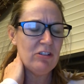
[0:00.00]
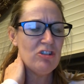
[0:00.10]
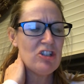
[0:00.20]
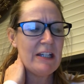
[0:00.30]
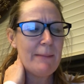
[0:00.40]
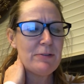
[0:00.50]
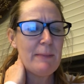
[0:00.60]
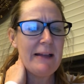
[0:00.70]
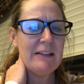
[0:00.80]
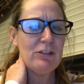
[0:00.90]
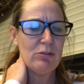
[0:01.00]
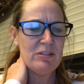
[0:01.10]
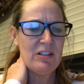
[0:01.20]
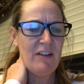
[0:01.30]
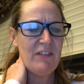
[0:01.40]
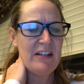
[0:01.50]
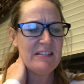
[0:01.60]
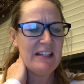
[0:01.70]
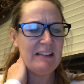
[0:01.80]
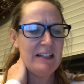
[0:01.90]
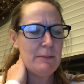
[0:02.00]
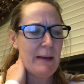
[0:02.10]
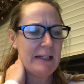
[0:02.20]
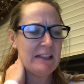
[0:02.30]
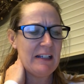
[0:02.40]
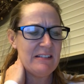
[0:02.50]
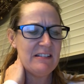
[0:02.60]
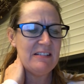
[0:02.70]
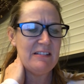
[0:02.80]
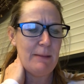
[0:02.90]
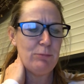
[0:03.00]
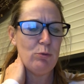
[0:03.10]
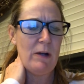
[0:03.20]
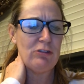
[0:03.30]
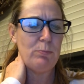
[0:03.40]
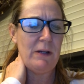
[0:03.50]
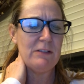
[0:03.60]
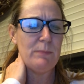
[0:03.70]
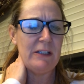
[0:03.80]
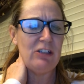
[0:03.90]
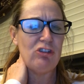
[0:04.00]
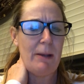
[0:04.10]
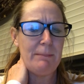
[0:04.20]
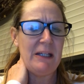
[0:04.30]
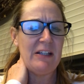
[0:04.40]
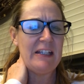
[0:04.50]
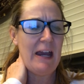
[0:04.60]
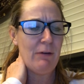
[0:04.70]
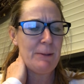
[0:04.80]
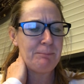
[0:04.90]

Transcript: She kept smiling to herself as they leaned back against the step to watch Bugs Bunny chomping on a carrot,